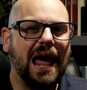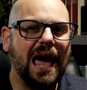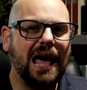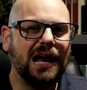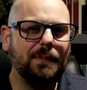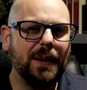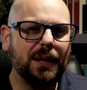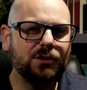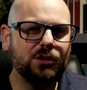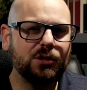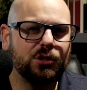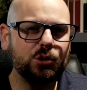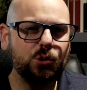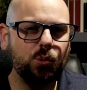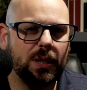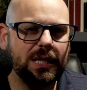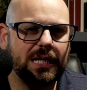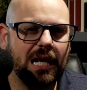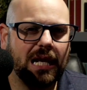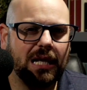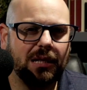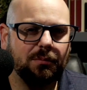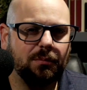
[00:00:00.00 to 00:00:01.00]
At about the
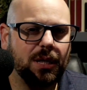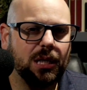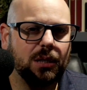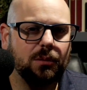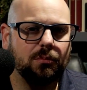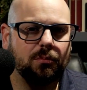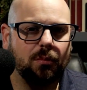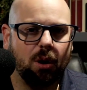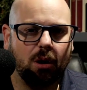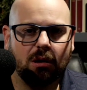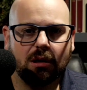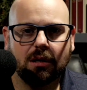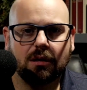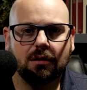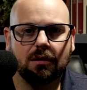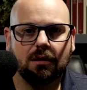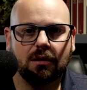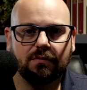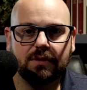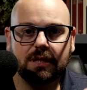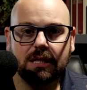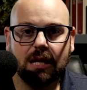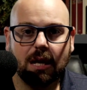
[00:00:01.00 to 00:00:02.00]
28-minute mark
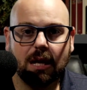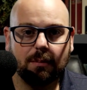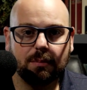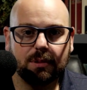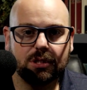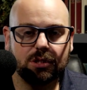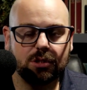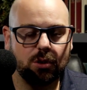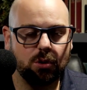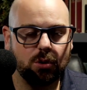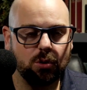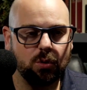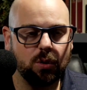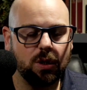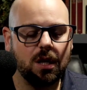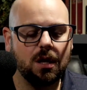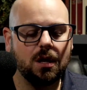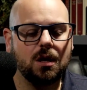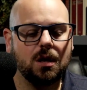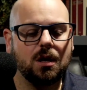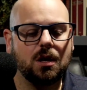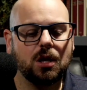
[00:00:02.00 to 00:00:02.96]
of the episode,